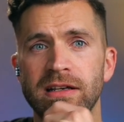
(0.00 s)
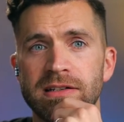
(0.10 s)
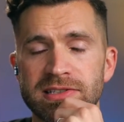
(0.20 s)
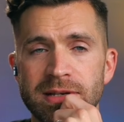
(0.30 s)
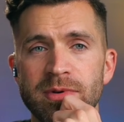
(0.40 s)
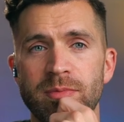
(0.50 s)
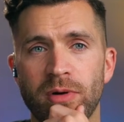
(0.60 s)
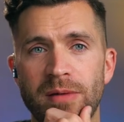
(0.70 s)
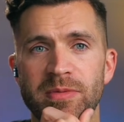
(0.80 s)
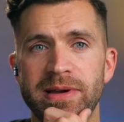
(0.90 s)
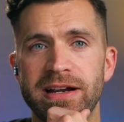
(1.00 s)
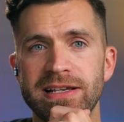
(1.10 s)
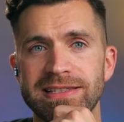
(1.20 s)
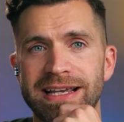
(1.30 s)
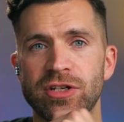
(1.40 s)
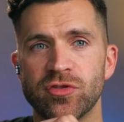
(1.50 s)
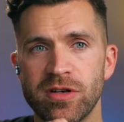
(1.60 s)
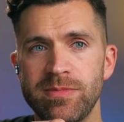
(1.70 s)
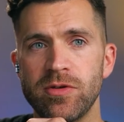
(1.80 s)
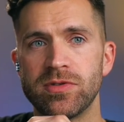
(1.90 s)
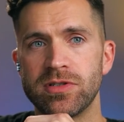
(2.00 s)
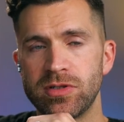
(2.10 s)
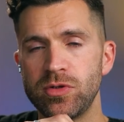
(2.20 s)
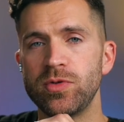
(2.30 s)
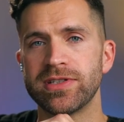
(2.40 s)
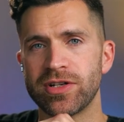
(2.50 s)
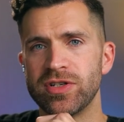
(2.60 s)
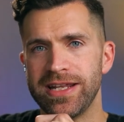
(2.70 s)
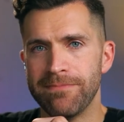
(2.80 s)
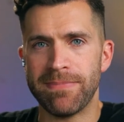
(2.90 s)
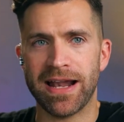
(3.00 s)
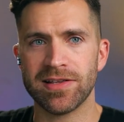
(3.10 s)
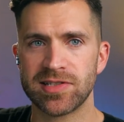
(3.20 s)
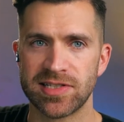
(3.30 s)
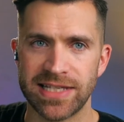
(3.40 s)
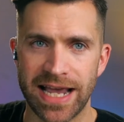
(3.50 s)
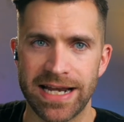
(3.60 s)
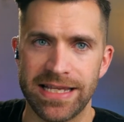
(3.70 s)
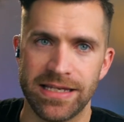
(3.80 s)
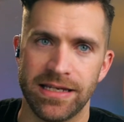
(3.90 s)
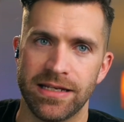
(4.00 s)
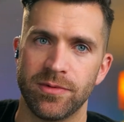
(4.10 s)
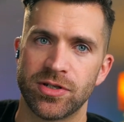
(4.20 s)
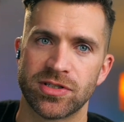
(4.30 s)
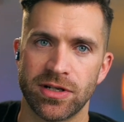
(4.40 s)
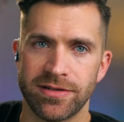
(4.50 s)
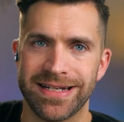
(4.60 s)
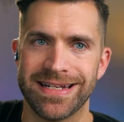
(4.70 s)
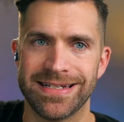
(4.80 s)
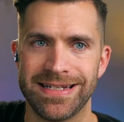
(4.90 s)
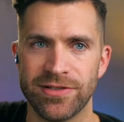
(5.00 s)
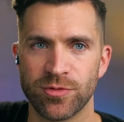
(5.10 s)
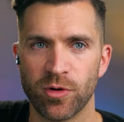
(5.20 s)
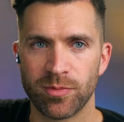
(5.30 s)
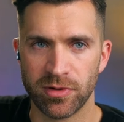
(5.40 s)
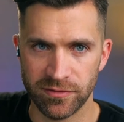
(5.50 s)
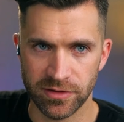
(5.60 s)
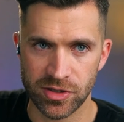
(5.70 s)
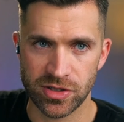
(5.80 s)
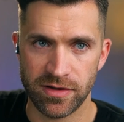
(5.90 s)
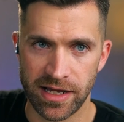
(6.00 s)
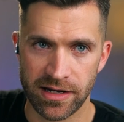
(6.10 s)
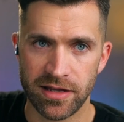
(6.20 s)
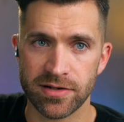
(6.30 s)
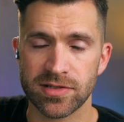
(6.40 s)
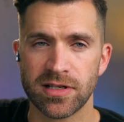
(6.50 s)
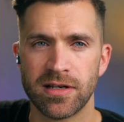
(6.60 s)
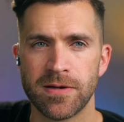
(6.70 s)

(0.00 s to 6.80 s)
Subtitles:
to some of the problem areas that contribute to such an imbalanced society in which certain identities are more privileged than others.